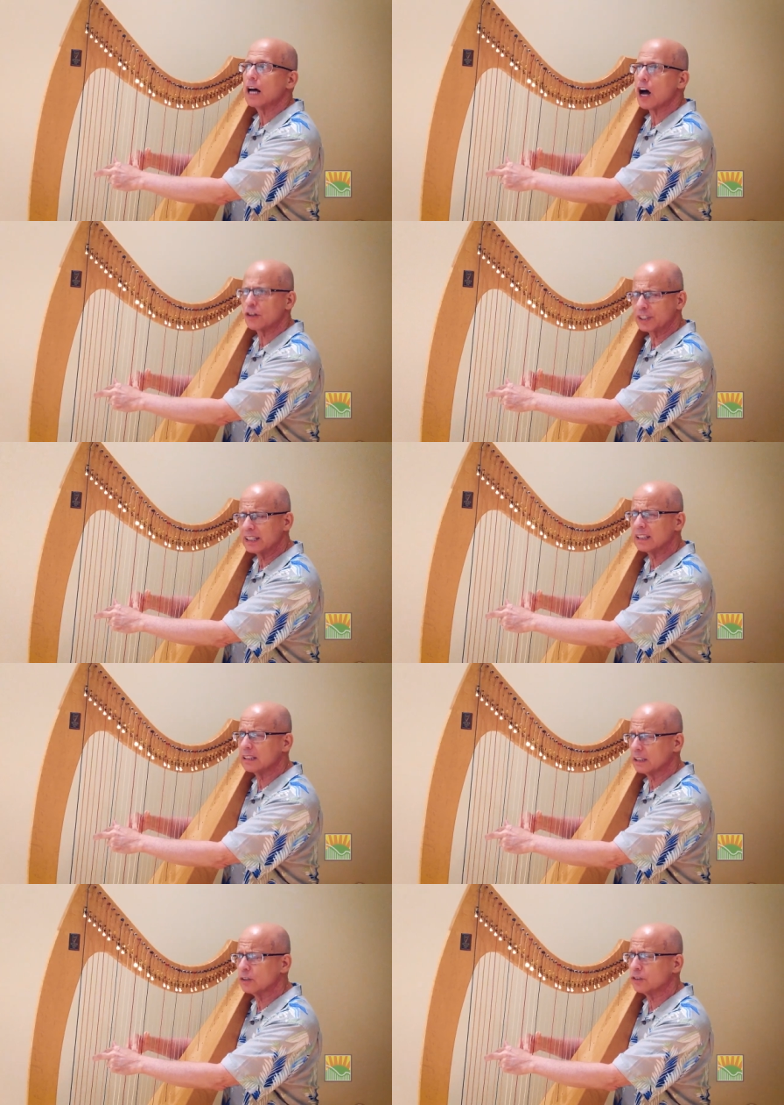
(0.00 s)
I'll take it a
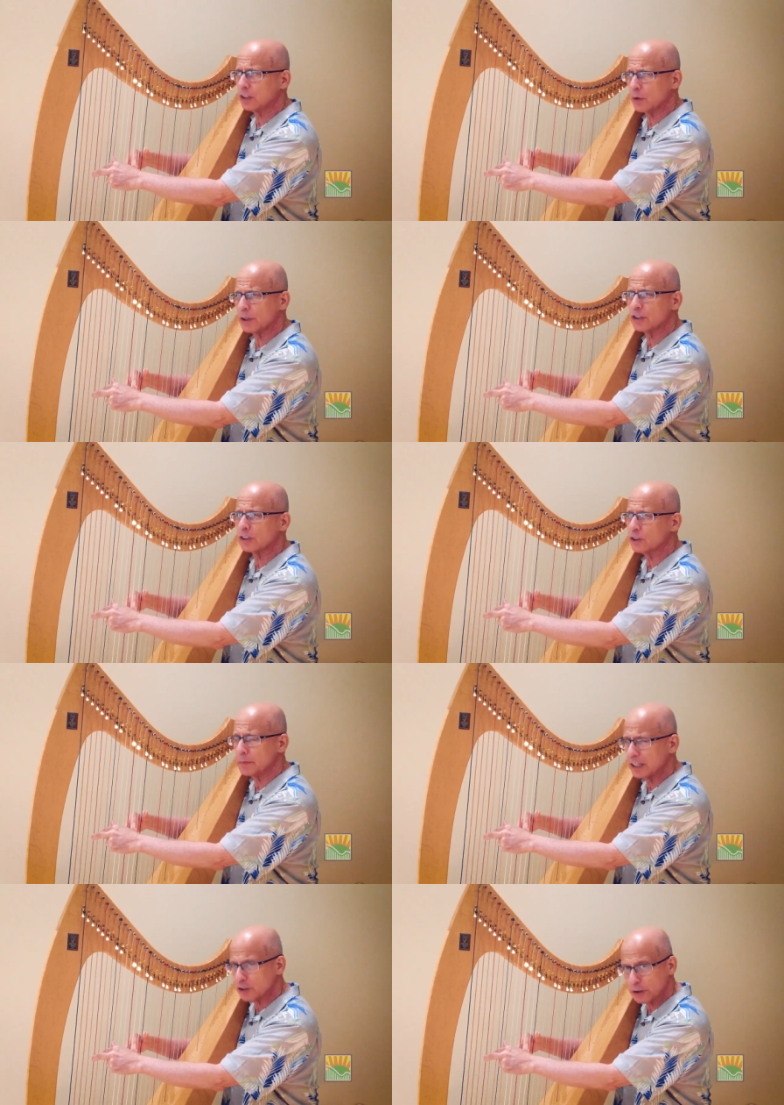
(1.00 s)
little slower just to
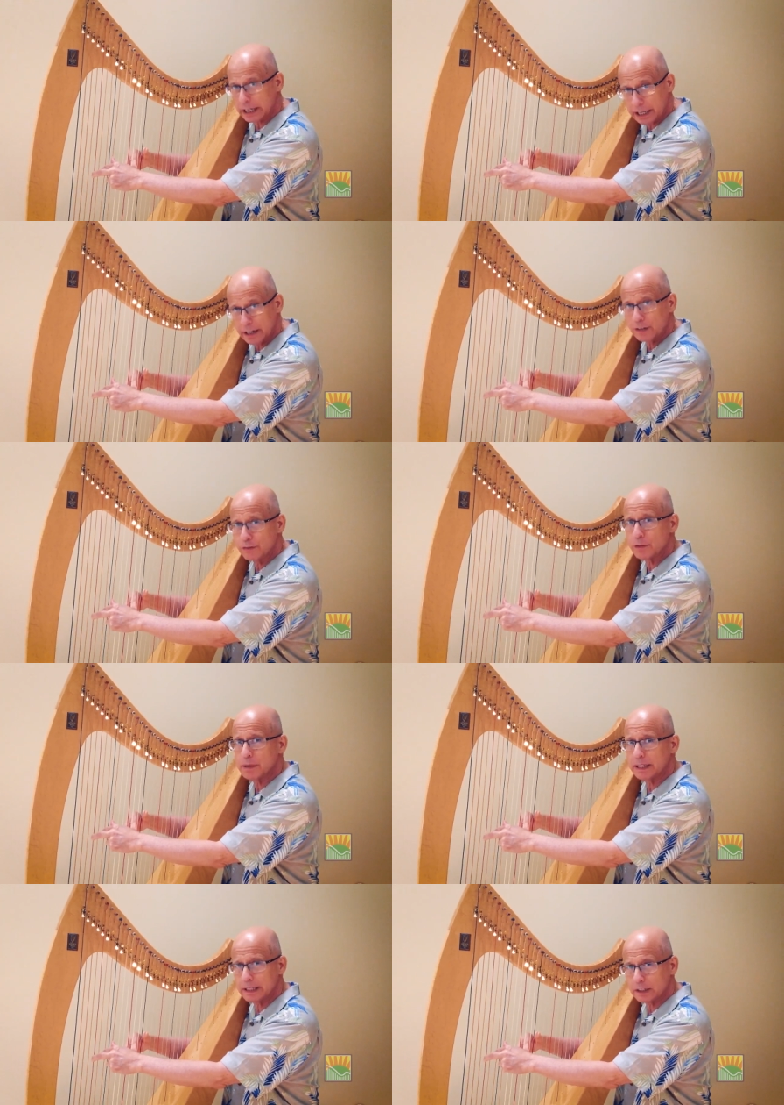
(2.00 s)
make sure
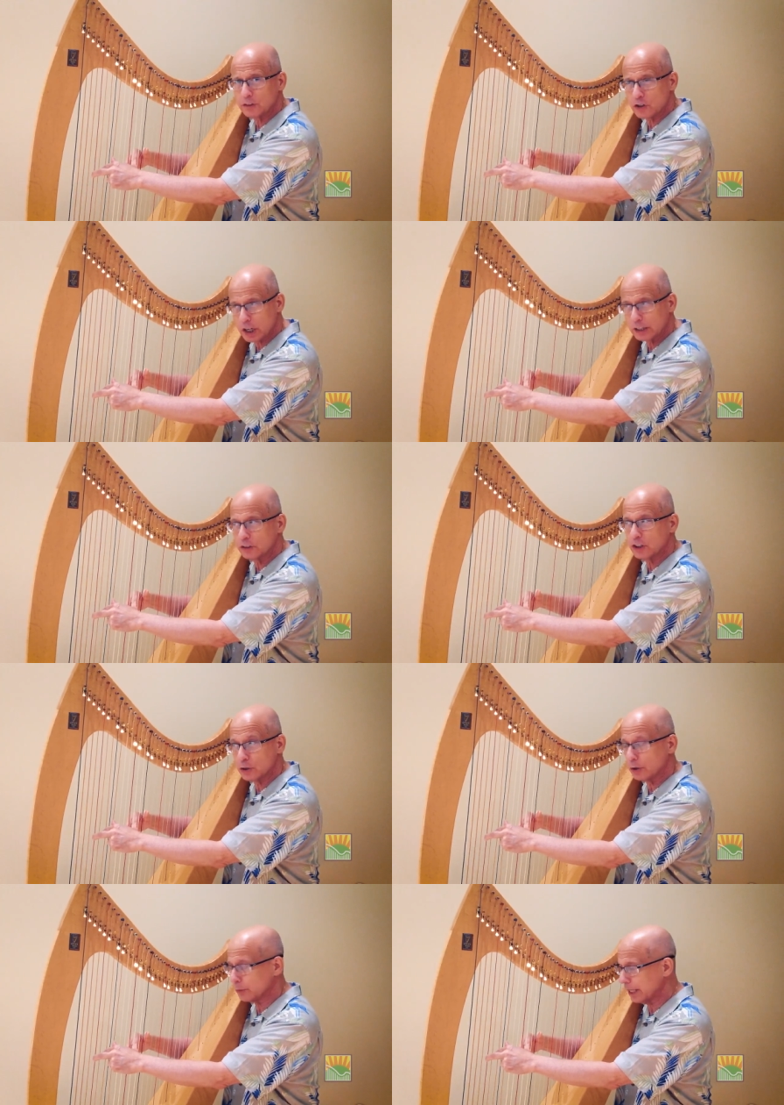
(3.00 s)
everybody gets a chance to
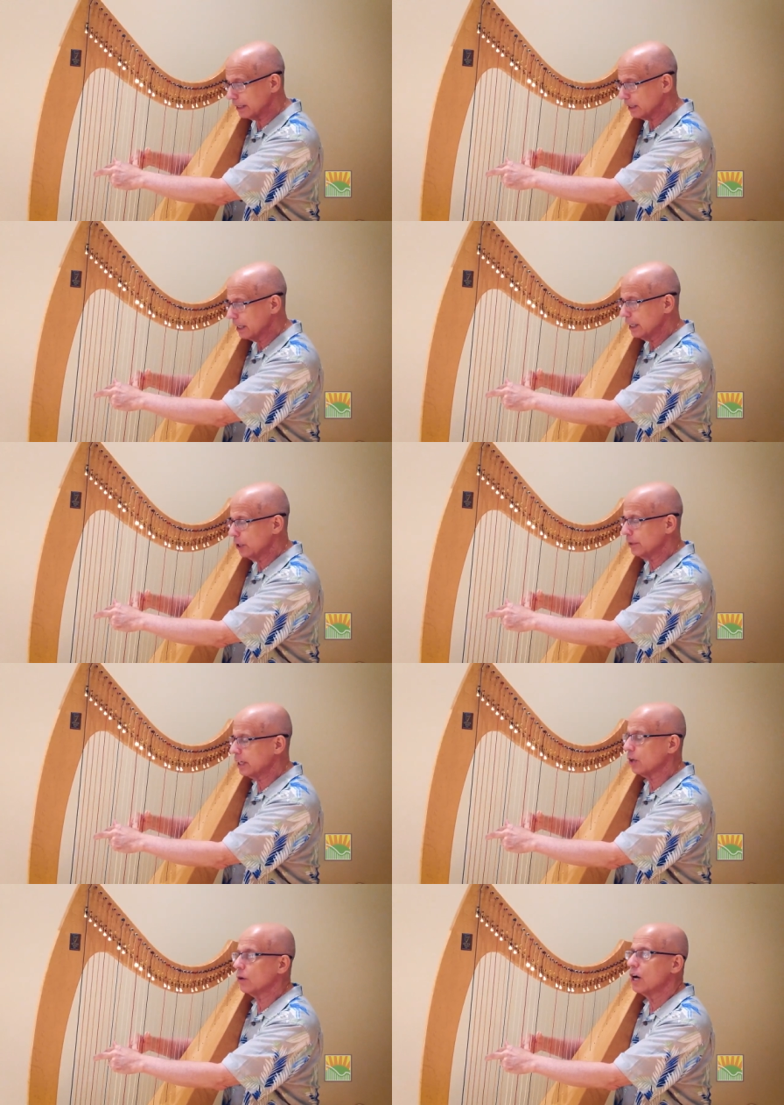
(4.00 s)
do it right. Here we
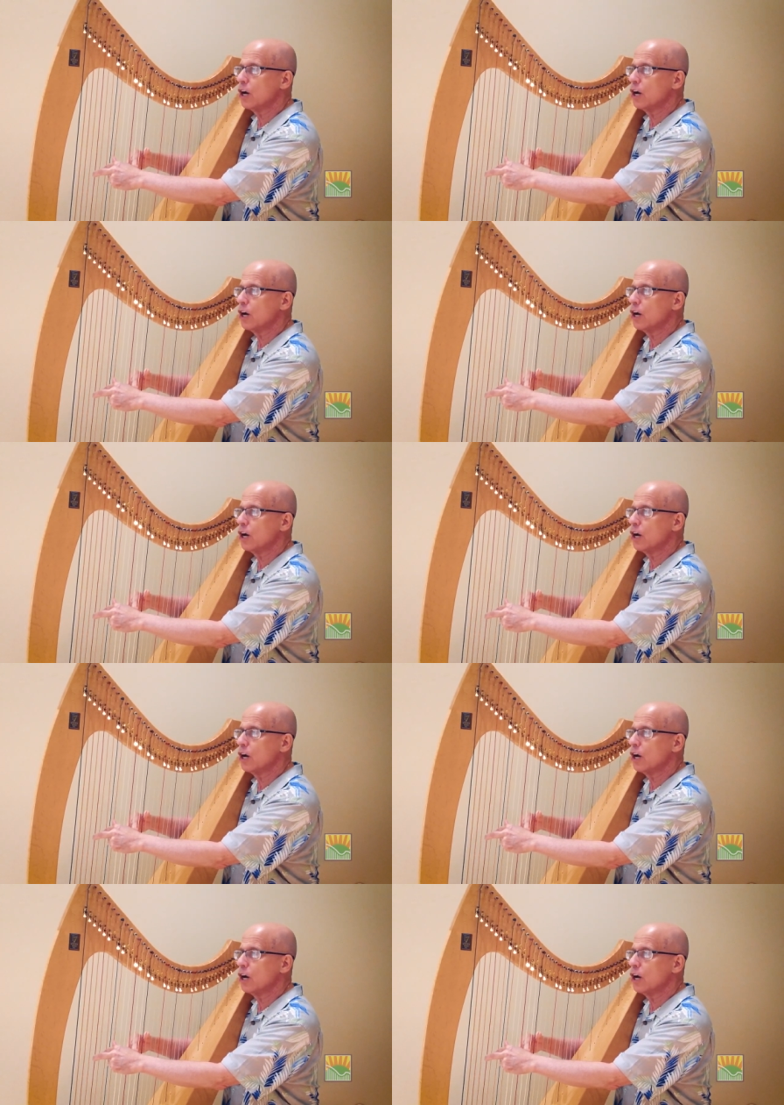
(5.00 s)
go.